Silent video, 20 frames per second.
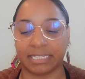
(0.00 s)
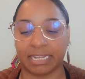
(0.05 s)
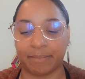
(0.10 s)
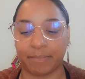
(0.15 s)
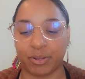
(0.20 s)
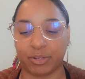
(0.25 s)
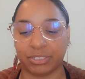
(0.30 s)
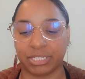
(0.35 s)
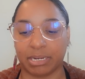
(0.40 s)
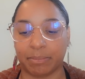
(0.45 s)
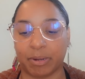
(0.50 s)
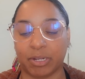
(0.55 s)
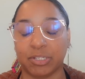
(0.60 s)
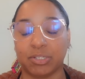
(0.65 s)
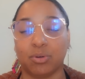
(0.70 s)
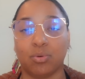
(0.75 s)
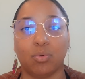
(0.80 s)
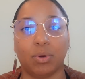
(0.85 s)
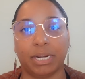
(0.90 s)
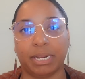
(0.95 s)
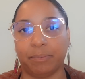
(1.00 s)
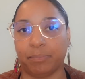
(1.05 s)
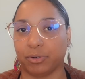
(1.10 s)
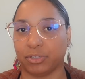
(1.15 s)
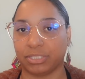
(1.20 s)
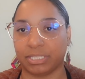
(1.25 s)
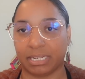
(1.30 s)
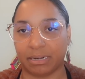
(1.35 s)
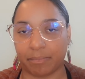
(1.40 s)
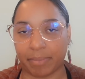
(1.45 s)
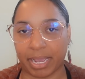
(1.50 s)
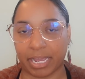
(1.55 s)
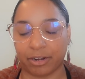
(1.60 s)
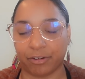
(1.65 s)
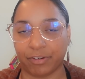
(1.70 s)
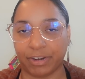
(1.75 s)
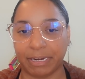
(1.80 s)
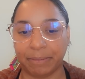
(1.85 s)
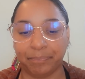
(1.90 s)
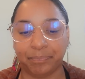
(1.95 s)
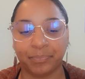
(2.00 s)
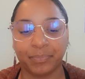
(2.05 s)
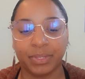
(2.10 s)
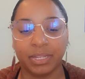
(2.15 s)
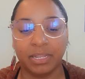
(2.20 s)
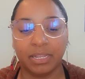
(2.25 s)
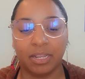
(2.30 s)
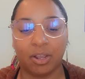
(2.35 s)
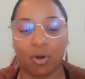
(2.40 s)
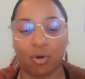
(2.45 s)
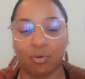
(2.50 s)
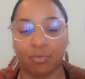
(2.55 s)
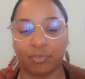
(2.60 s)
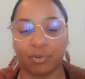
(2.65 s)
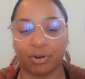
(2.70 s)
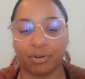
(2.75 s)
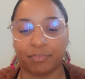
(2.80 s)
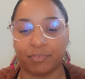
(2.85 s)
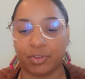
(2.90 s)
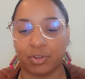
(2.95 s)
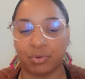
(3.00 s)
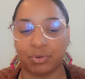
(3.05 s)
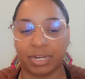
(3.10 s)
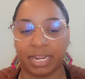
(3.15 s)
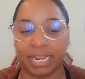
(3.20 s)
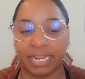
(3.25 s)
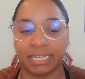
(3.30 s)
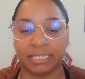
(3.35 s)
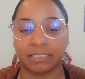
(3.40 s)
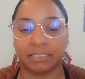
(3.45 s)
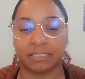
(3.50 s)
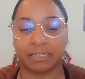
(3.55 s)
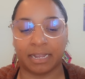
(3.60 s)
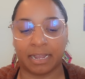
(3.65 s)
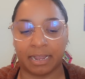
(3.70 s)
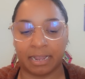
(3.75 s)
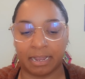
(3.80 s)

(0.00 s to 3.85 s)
I'm using about 20% battery over a few days.